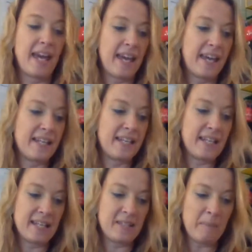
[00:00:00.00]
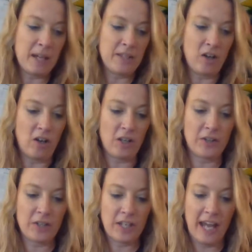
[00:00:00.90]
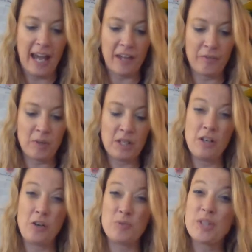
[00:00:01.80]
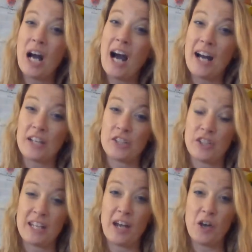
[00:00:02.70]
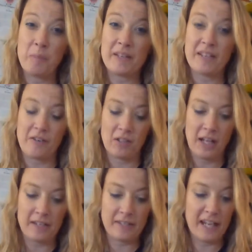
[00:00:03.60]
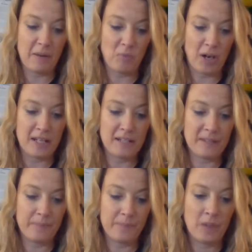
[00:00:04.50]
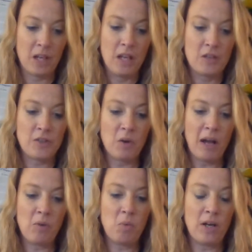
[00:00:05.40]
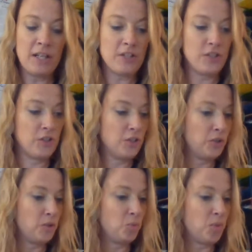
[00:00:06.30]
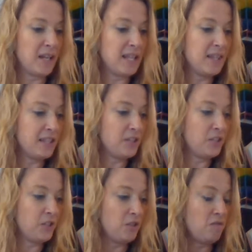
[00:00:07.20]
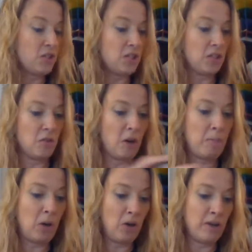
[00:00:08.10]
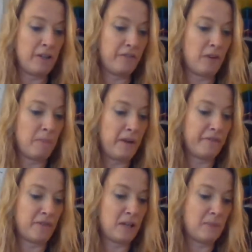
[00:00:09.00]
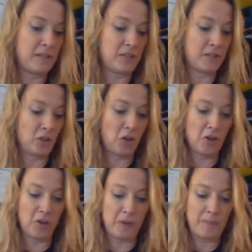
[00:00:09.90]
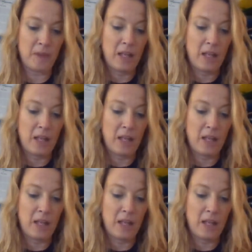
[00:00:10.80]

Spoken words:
And it is by the author Kathryn Otoshi. I hope I said her last name right. So I want to read this to you. I borrowed it from my friend Mrs. Kerr,